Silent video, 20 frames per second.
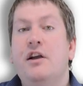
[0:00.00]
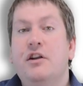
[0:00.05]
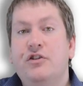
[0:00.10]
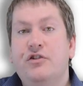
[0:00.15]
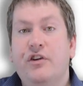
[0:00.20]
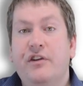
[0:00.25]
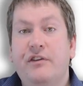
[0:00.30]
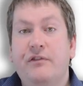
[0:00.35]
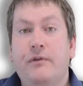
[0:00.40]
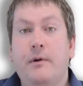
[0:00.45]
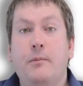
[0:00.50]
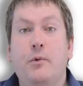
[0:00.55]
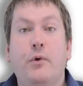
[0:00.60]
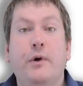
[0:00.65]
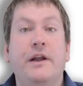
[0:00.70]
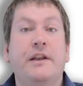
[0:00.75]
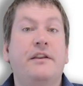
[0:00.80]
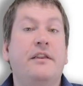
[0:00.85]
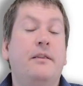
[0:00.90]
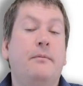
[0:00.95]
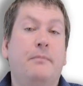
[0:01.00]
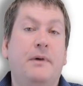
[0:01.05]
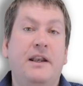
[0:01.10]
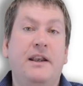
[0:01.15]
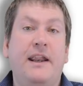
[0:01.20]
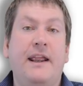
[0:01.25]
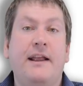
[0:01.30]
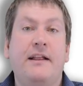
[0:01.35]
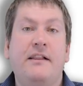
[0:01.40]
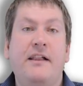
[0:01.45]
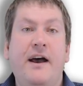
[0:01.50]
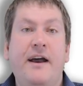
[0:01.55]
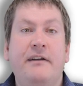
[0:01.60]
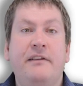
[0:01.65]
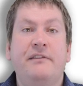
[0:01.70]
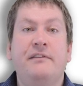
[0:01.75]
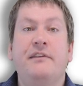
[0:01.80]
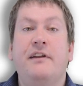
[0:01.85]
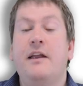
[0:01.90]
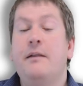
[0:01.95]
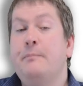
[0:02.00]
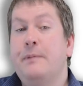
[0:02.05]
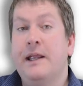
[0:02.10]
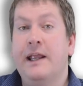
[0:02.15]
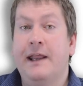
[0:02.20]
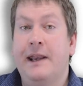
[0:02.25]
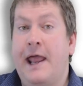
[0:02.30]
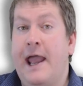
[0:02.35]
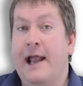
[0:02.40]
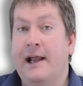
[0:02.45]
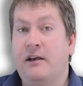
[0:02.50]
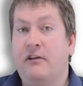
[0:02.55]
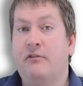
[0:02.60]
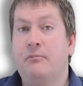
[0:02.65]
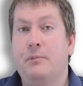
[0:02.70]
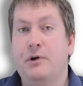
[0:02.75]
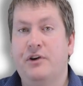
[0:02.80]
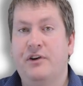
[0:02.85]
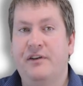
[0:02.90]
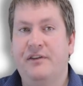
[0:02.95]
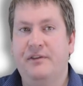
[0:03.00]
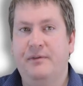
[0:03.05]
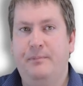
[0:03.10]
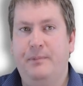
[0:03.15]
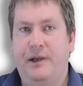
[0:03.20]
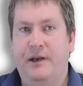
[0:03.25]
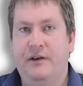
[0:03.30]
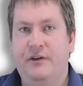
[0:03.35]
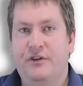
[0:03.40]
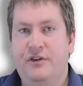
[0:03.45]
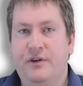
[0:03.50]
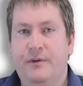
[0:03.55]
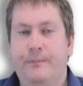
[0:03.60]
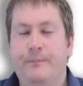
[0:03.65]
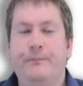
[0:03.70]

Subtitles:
just from going to the Monday class and being an active participant.